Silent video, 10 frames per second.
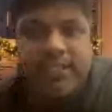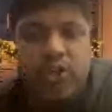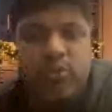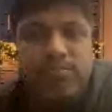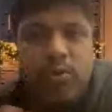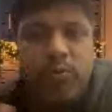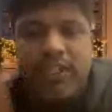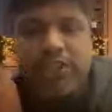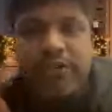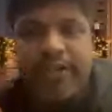no.
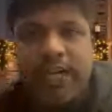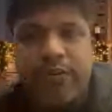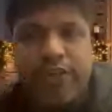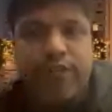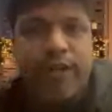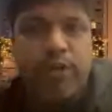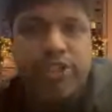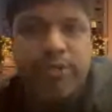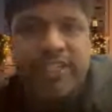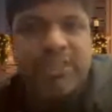Once you are done with your
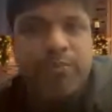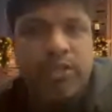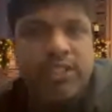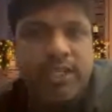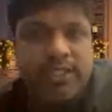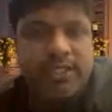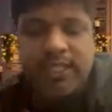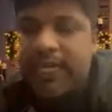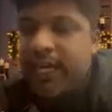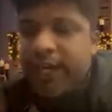fellowships in sports
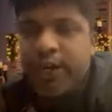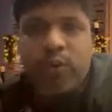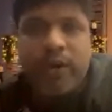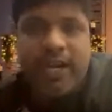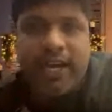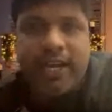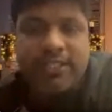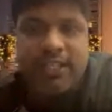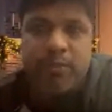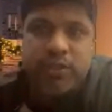surgeons, you know why I
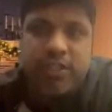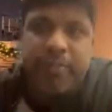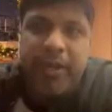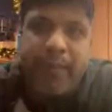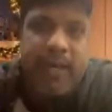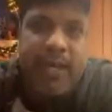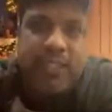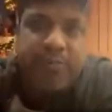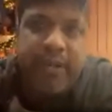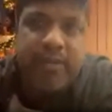see most of the people
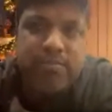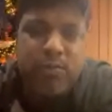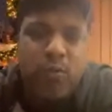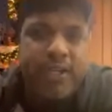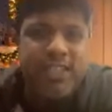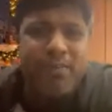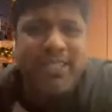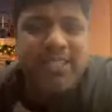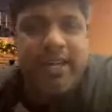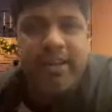ask me, what is the
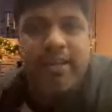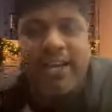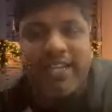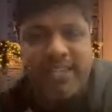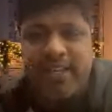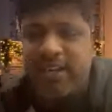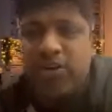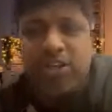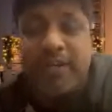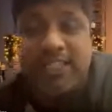best career? I say
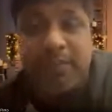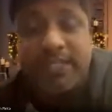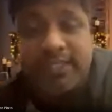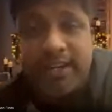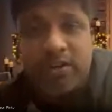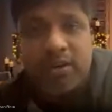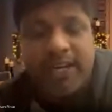orthopedics is the best career. Not